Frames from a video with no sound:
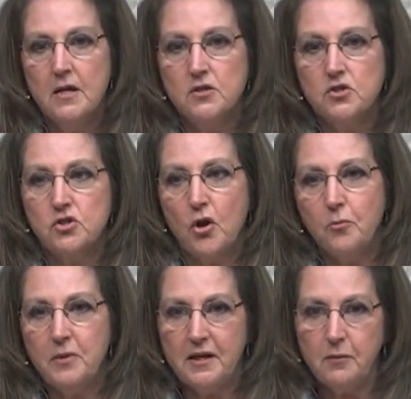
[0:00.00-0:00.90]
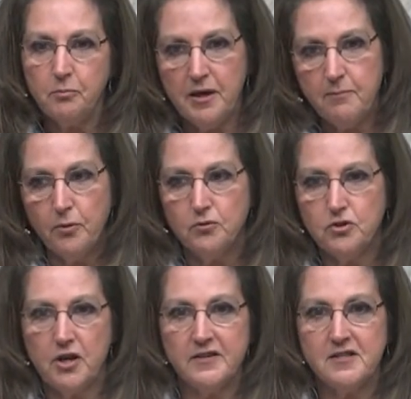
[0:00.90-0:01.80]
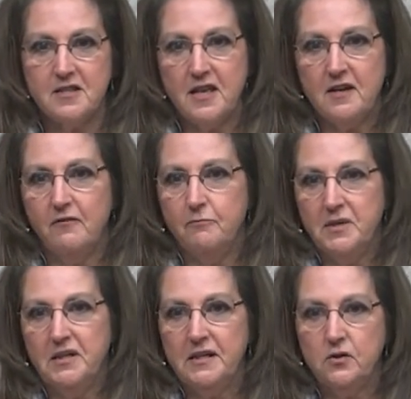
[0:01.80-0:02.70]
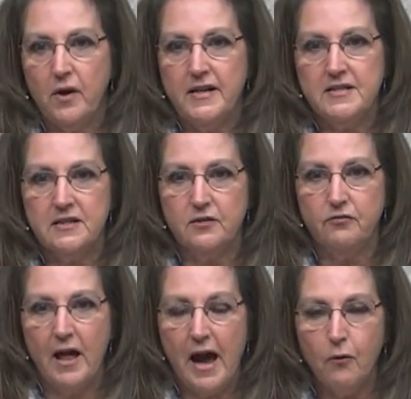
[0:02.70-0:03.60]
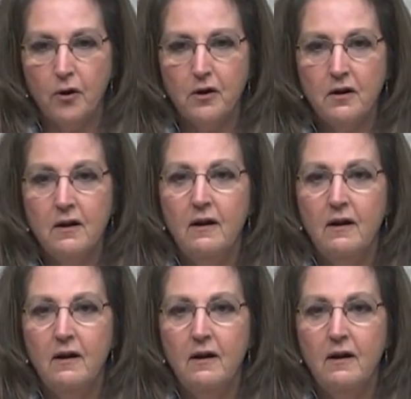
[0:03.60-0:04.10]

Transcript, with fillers: so many people just think of milling grains into flour.